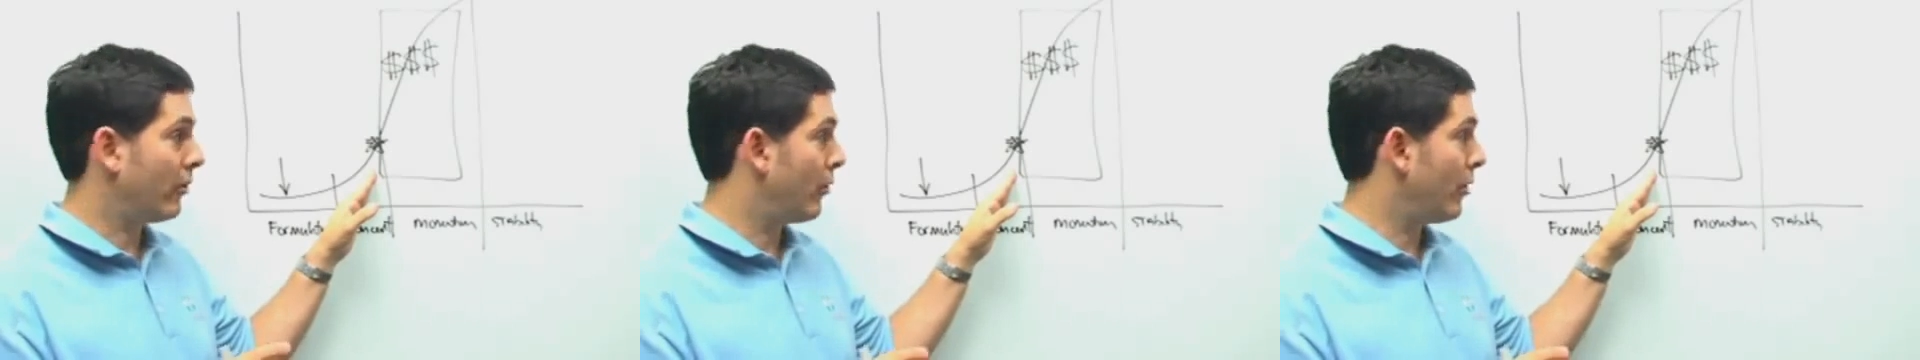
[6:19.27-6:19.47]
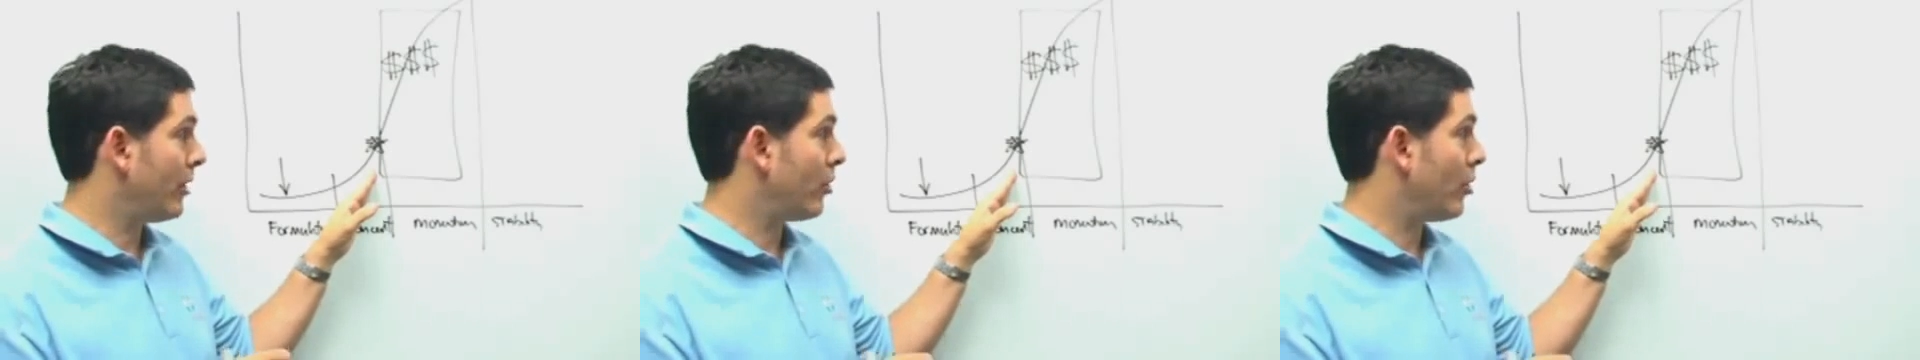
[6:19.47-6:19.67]

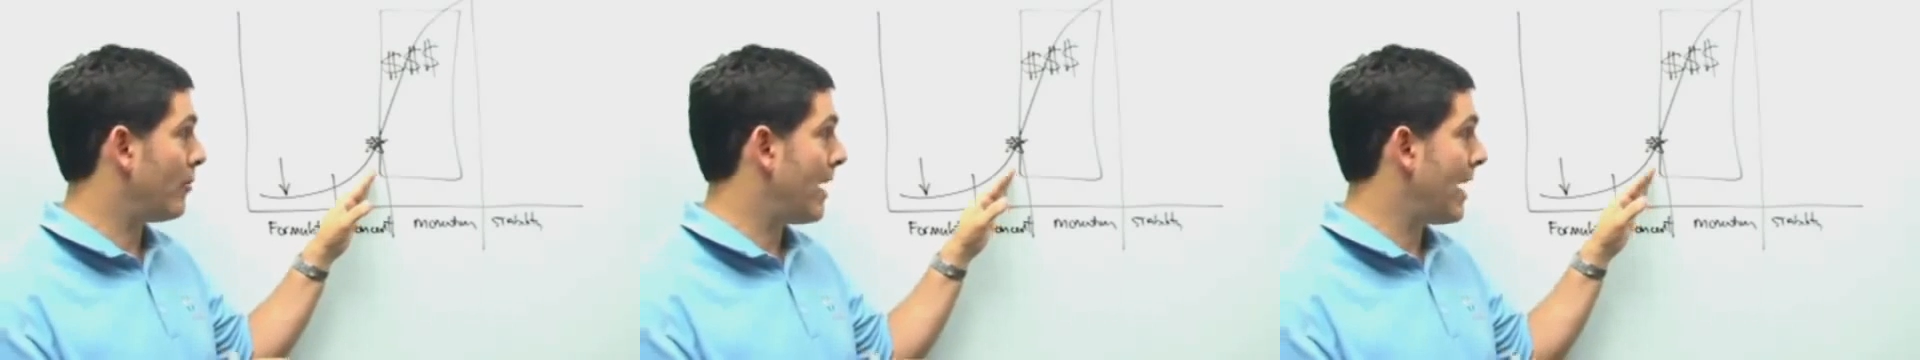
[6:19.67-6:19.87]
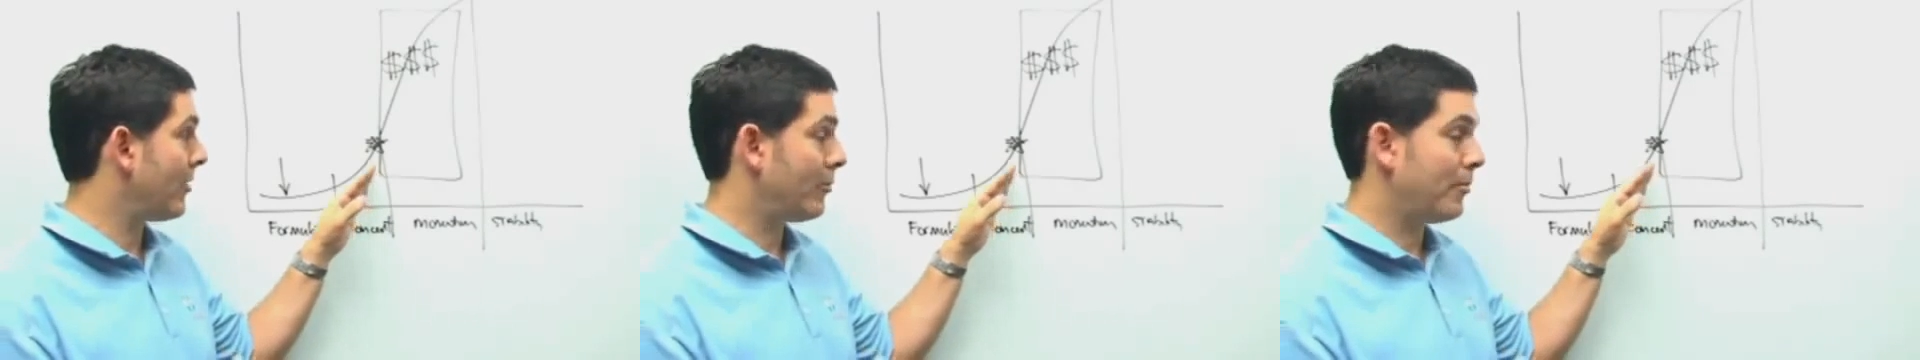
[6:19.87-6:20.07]
critical
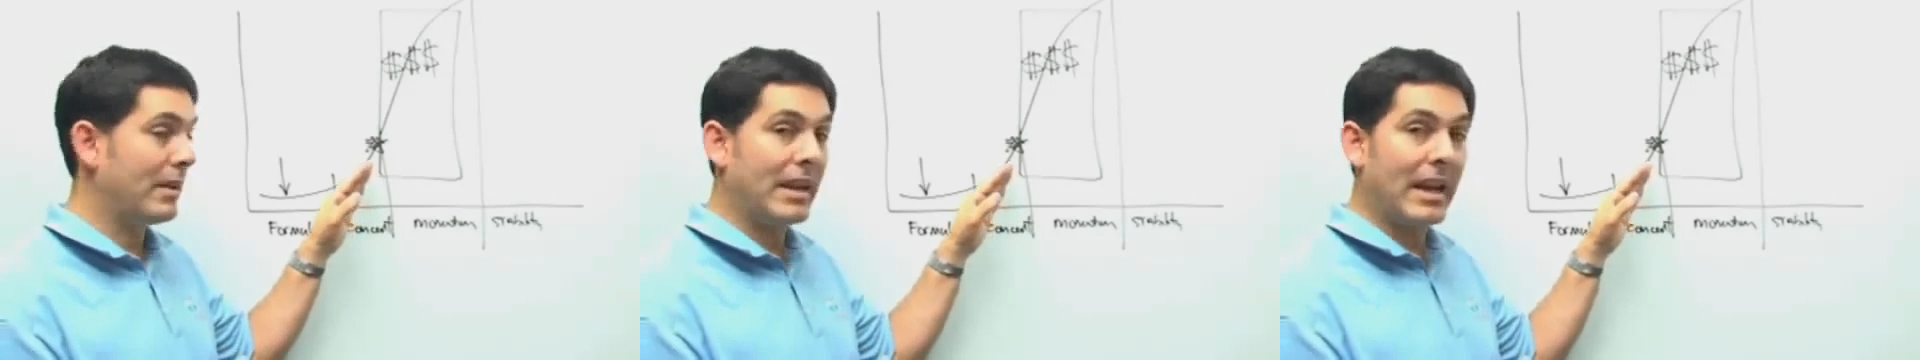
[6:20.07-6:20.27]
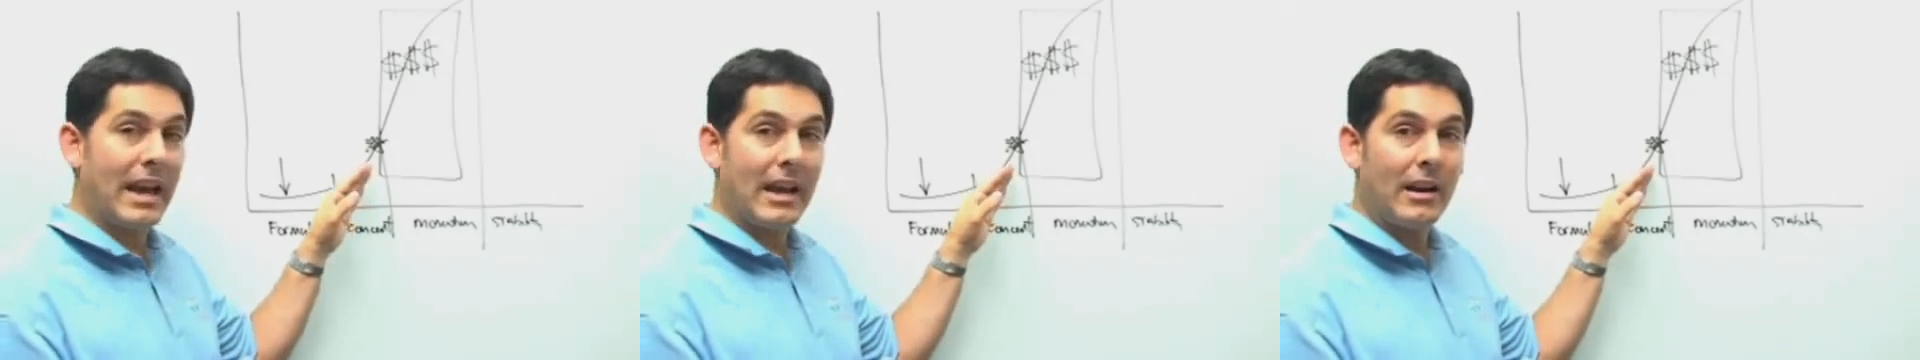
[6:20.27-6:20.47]
mass
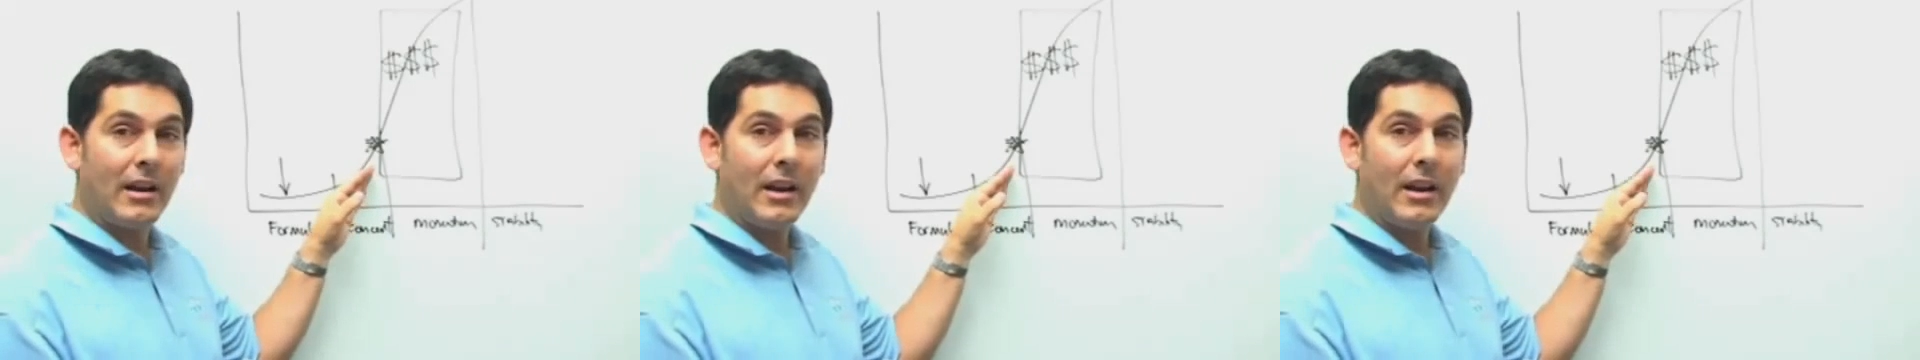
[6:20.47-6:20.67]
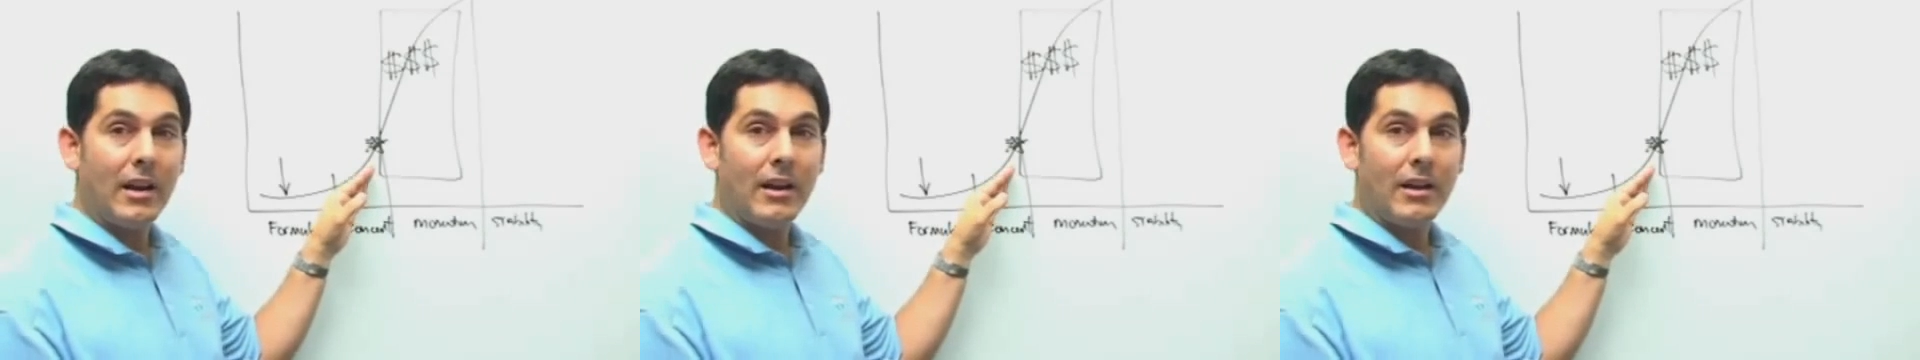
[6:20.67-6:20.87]
began,